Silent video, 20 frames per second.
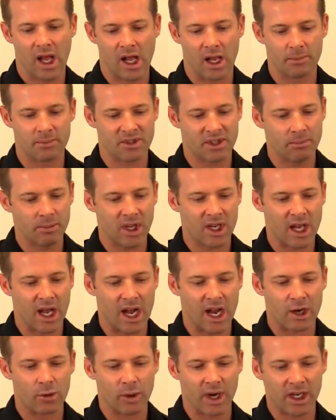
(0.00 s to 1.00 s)
Something
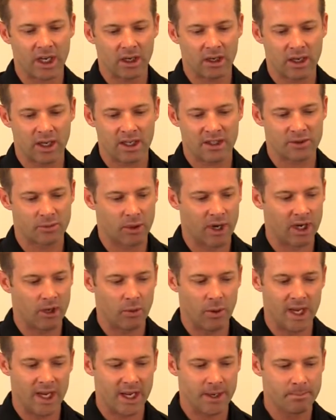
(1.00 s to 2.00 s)
I recognize right
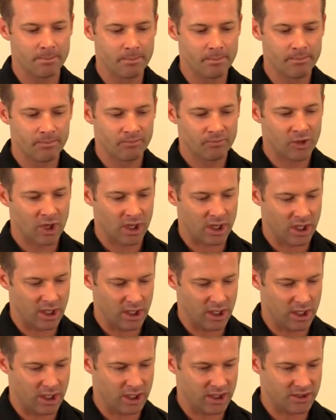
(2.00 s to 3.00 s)
away
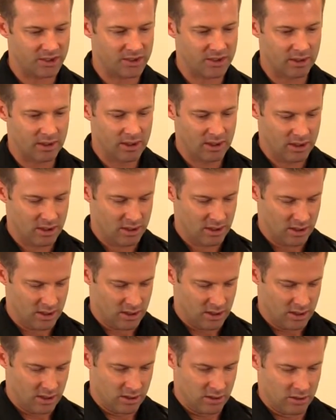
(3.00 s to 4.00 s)
is,
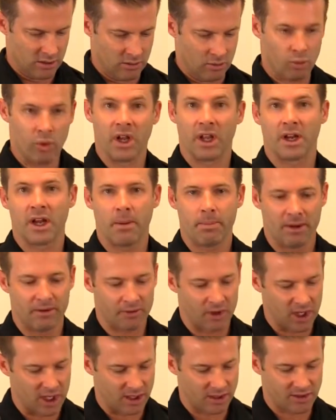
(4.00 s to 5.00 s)
well, a couple of
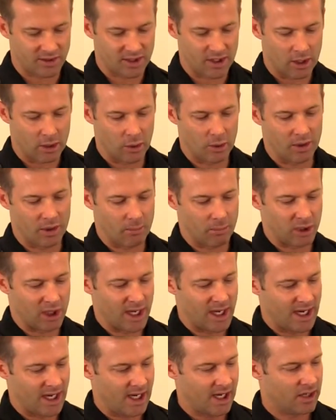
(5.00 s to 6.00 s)
things. So the
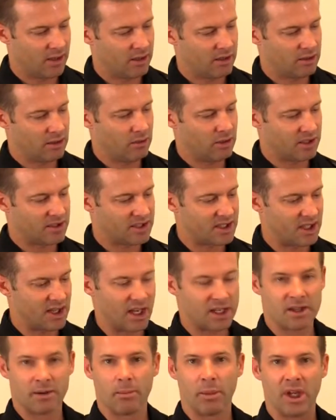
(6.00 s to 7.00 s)
blade, you can see
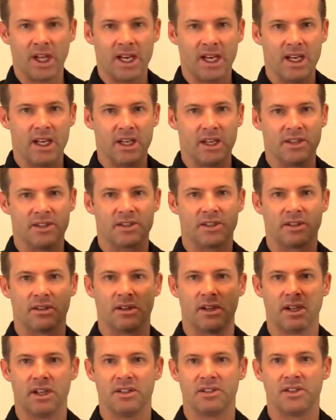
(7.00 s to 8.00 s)
that the blade is
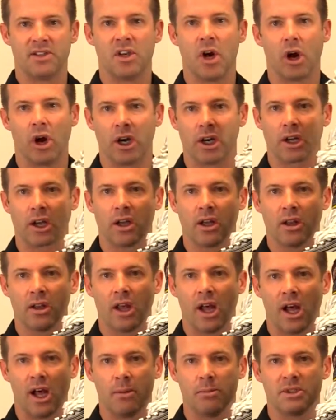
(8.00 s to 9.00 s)
dark.
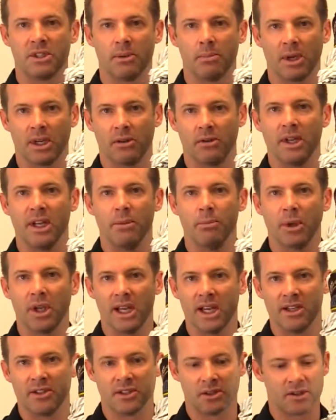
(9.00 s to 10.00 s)
Typically
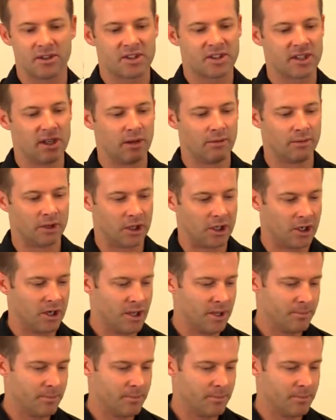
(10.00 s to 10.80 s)
blades are silver.